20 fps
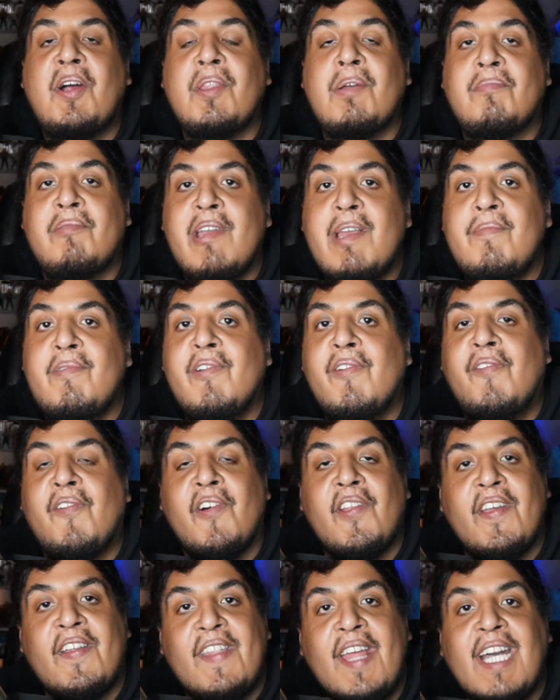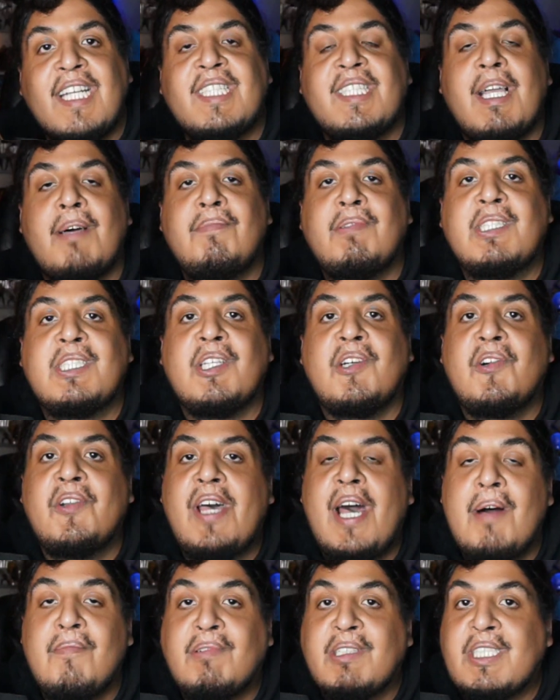on the preview for the next
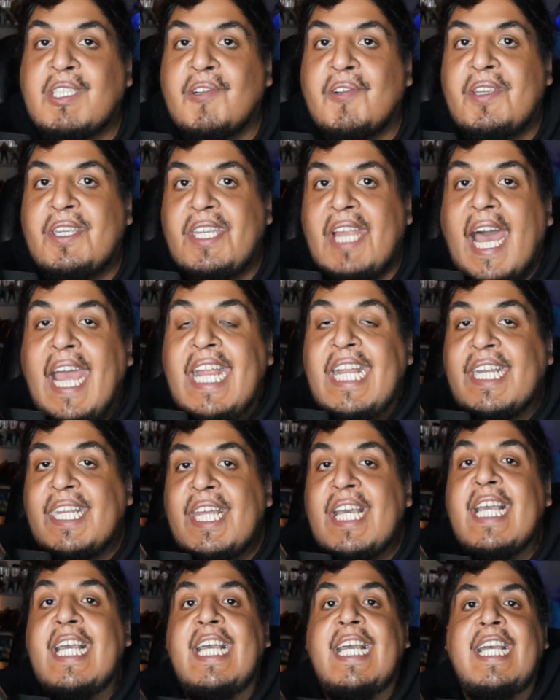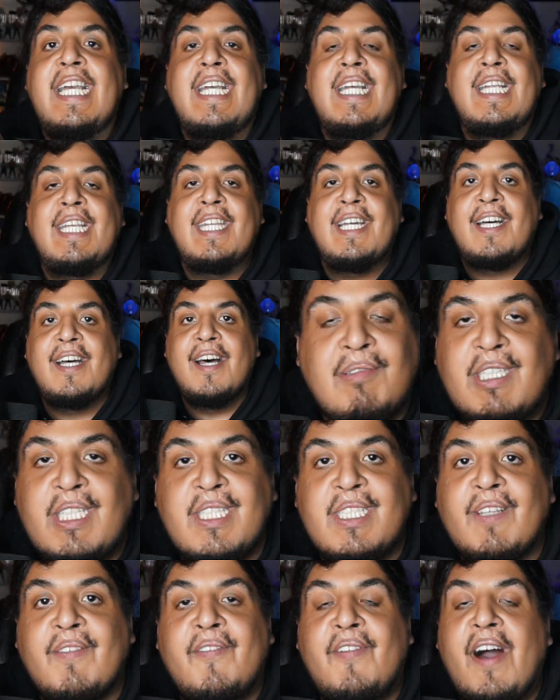episode, episode 19 of
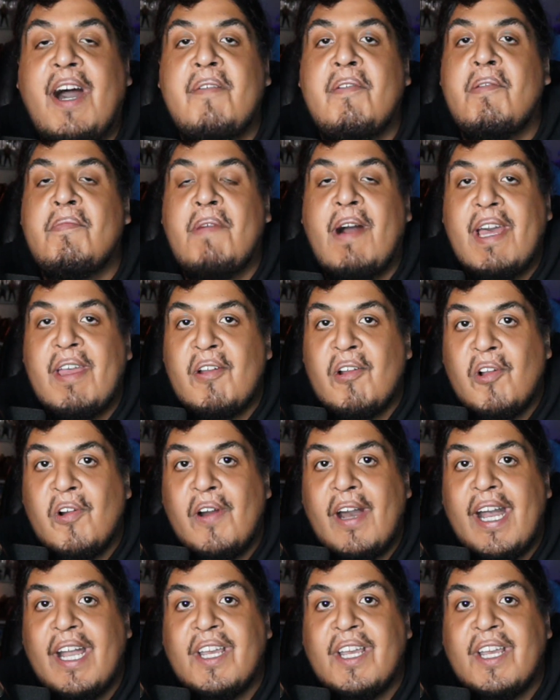season 5 of My Hero